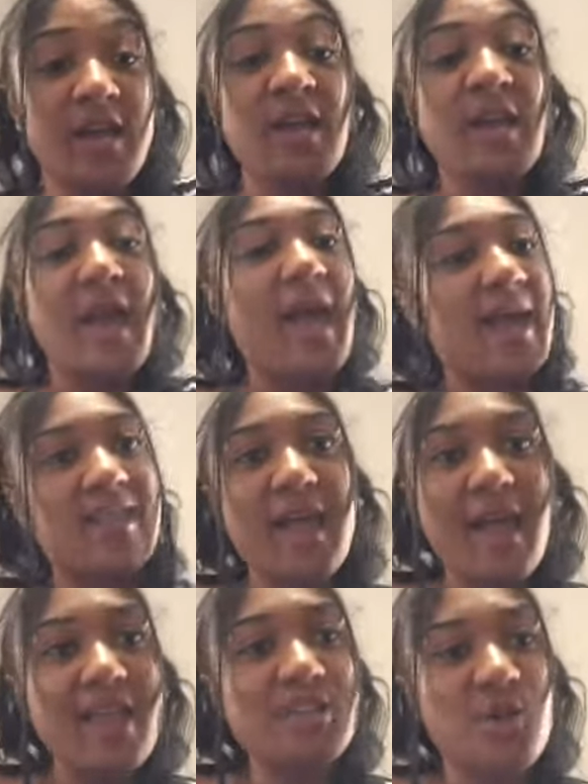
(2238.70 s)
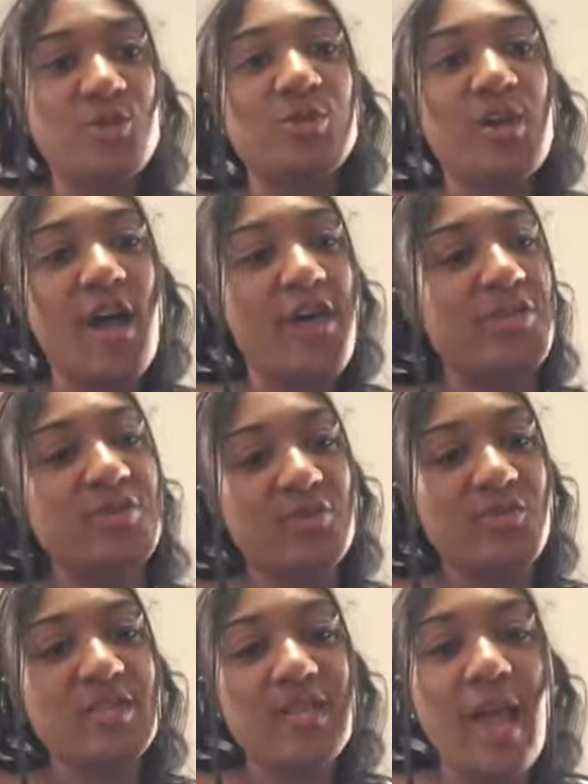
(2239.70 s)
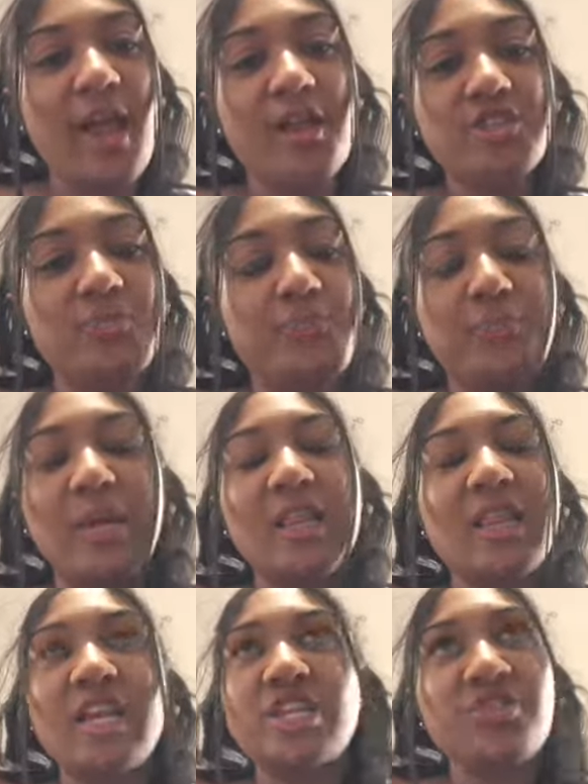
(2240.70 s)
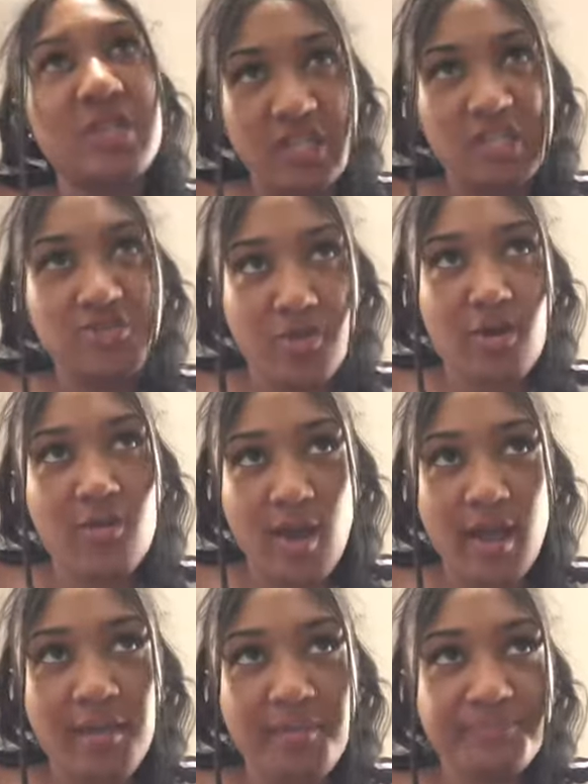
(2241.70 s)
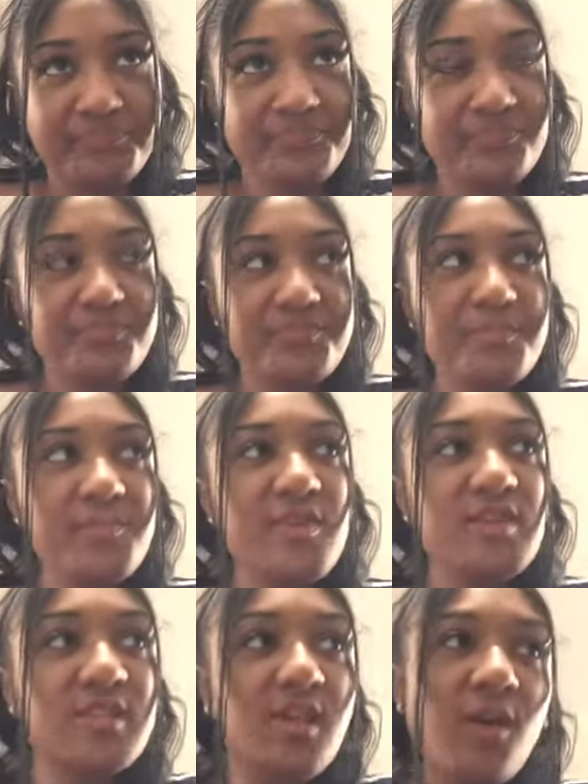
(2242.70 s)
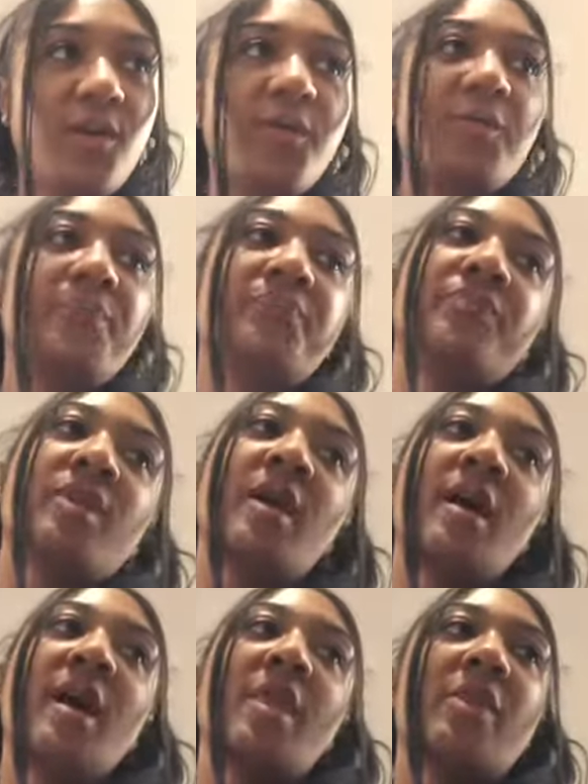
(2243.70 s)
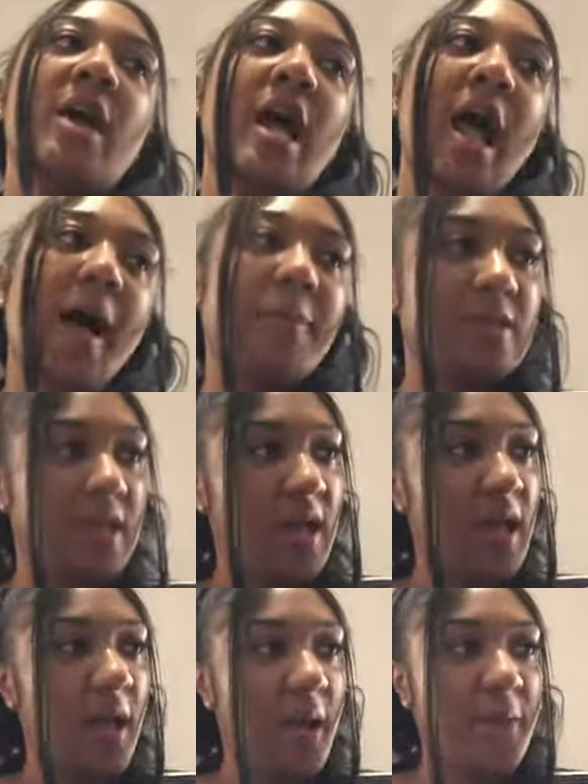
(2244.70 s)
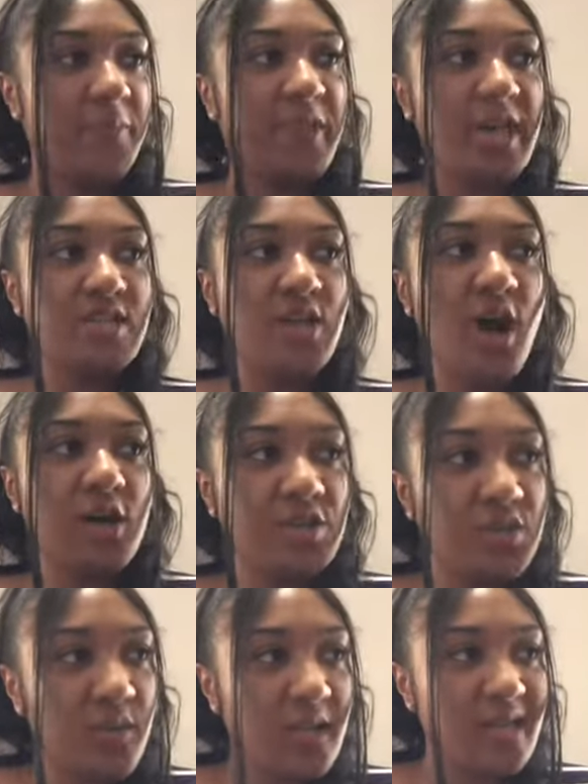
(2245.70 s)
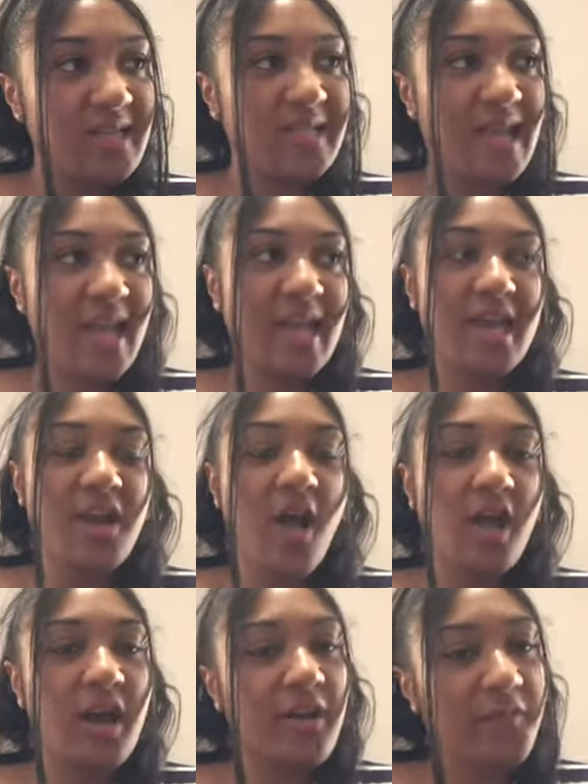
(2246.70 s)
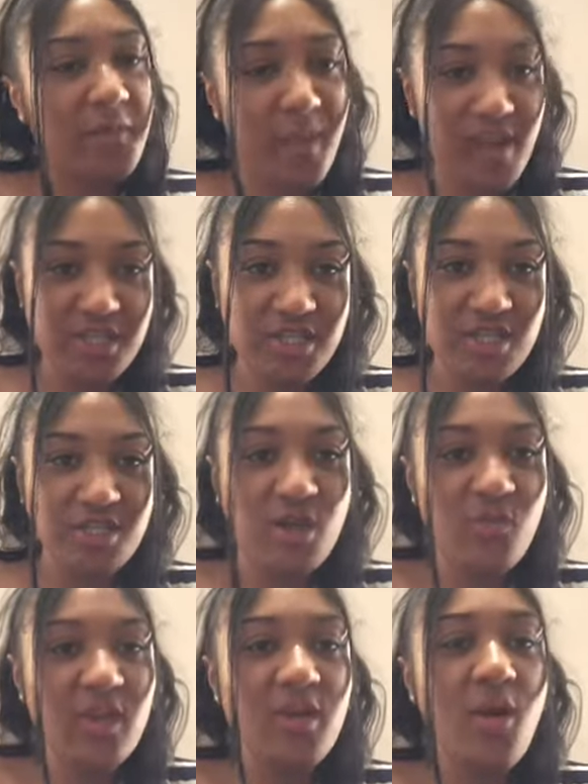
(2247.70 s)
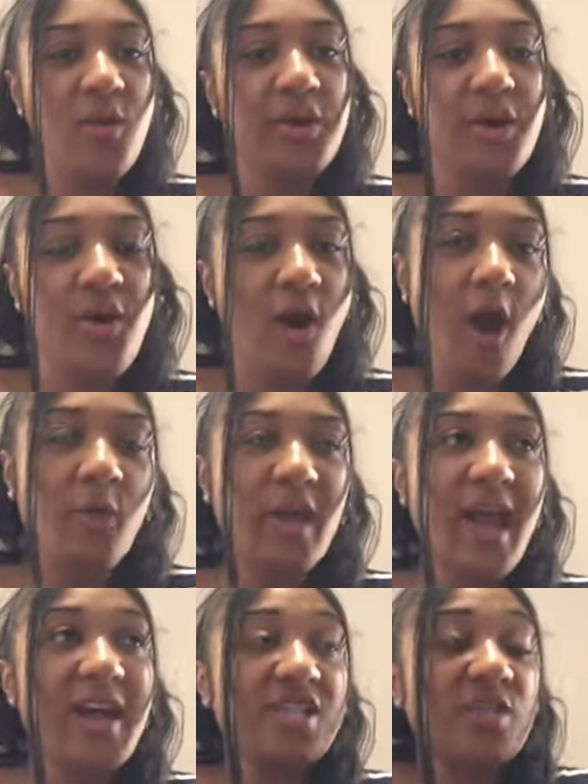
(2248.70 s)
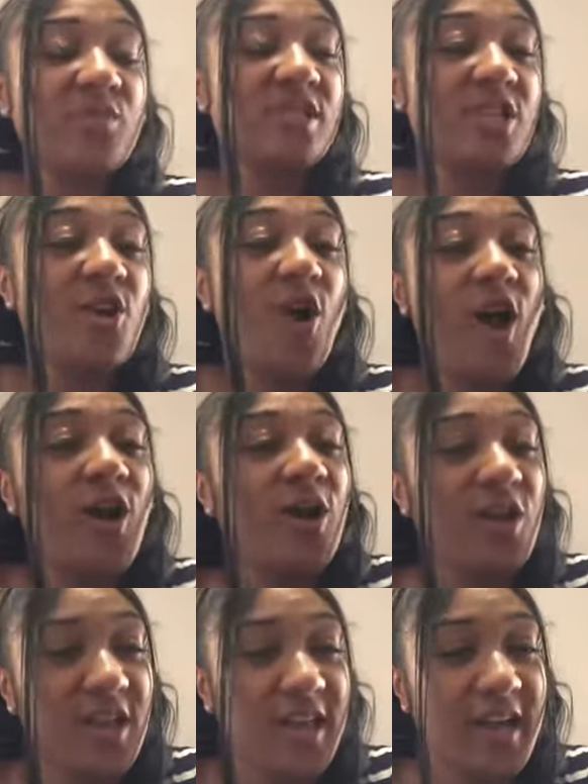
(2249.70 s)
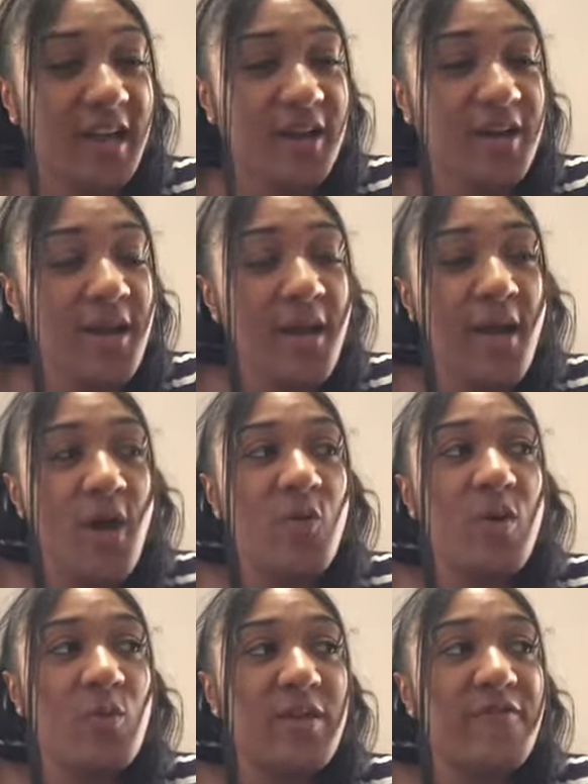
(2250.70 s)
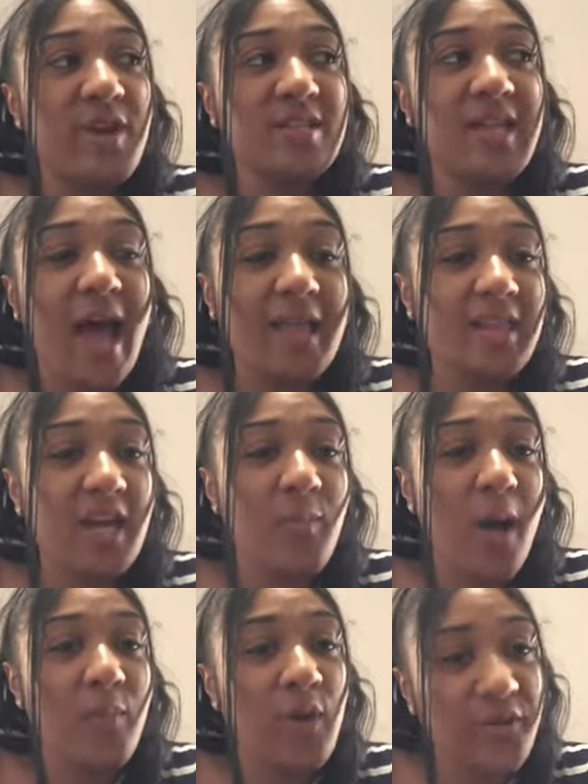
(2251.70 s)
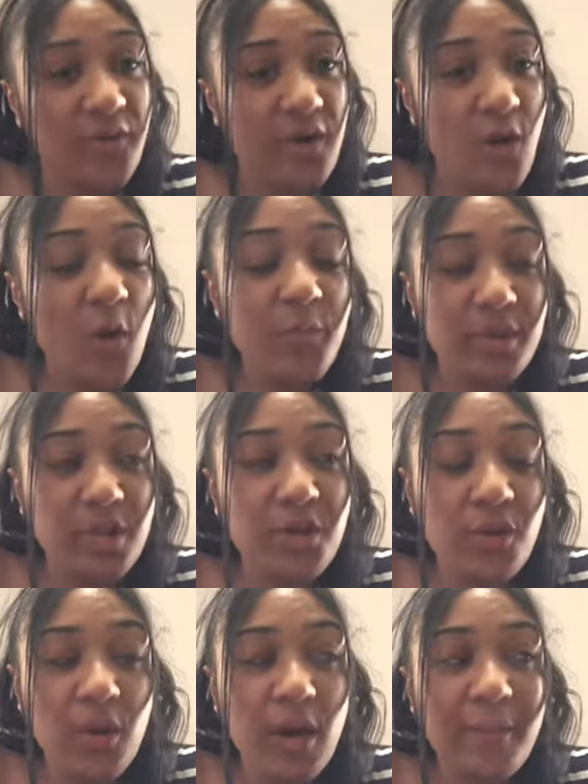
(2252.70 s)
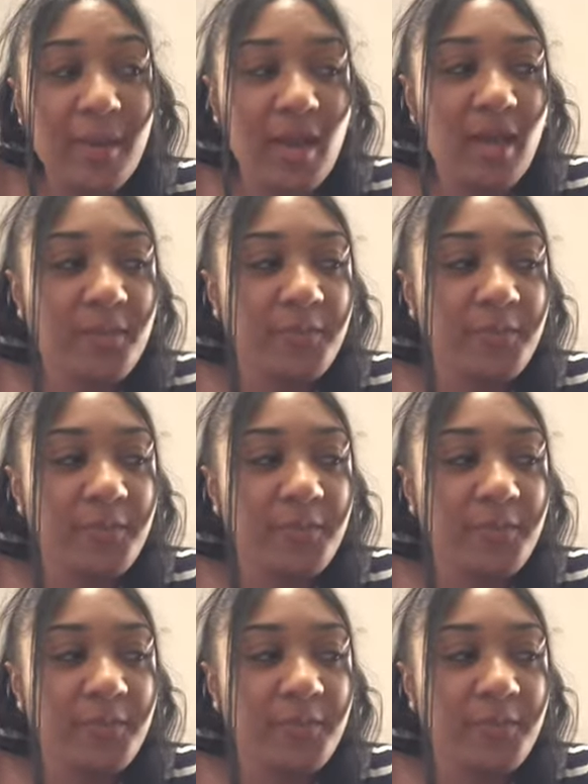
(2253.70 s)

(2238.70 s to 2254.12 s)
And like I told you, the other dude was like belligerently drunk, right? So the cops come, they talk to us, they get all our information. So we go in the car. We actually was in the car earlier when we first got there. My boyfriend opened the door, but